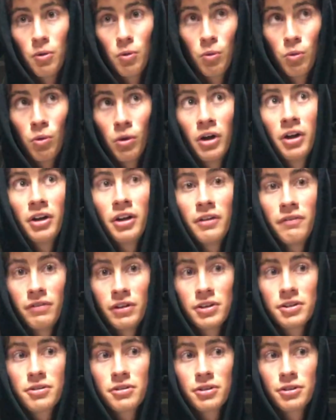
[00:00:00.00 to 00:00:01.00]
What an
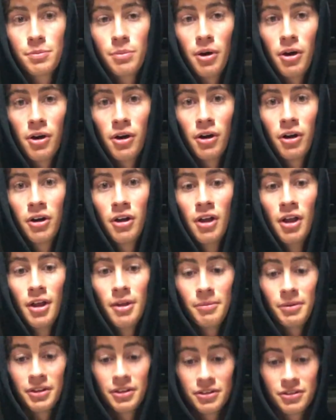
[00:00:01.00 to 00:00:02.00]
adventurous par,
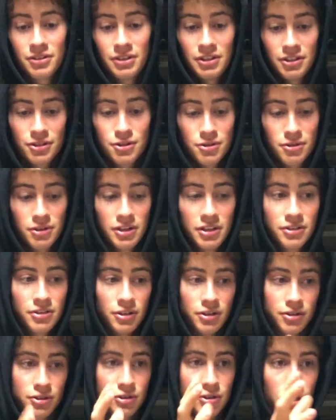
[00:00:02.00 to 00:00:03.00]
because these trees
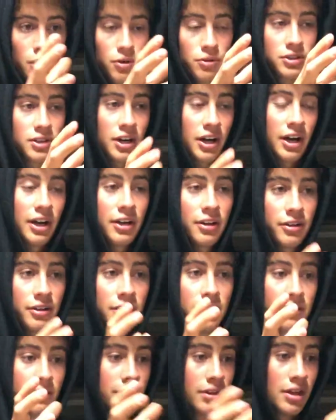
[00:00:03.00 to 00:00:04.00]
are so
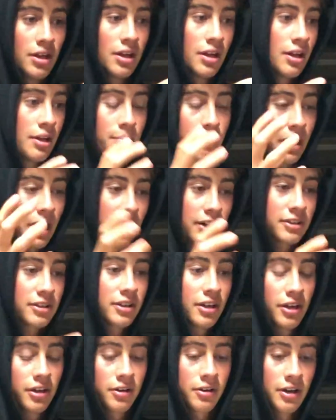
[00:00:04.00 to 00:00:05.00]
tightly packed
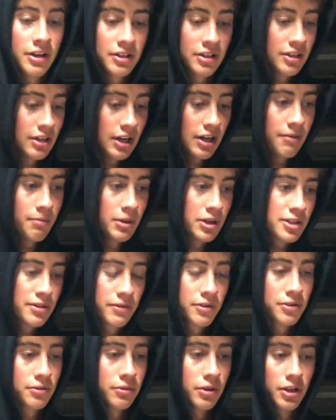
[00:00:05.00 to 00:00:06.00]
together. I didn't have much of
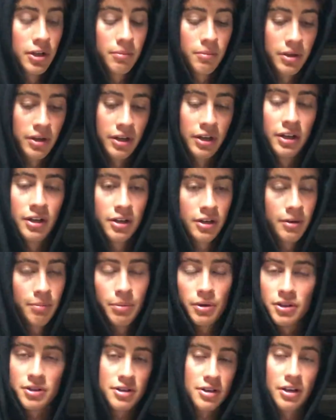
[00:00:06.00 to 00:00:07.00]
a swing, but I ended up
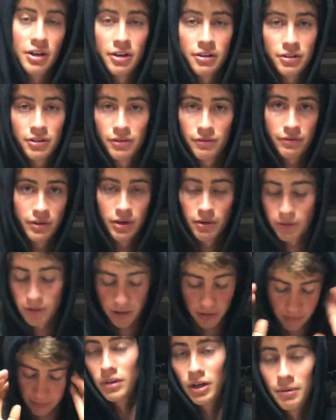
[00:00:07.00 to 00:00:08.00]
punching out to the fairway.
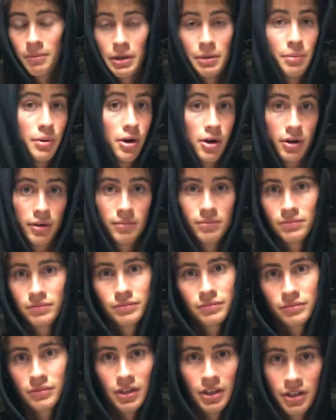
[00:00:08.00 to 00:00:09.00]
I made par.
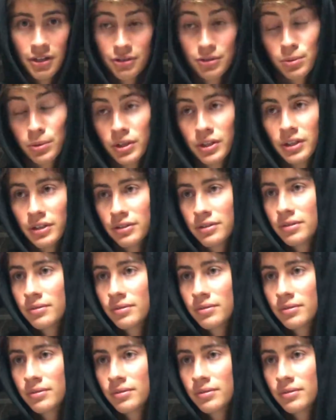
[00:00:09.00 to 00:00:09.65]
It is what it is.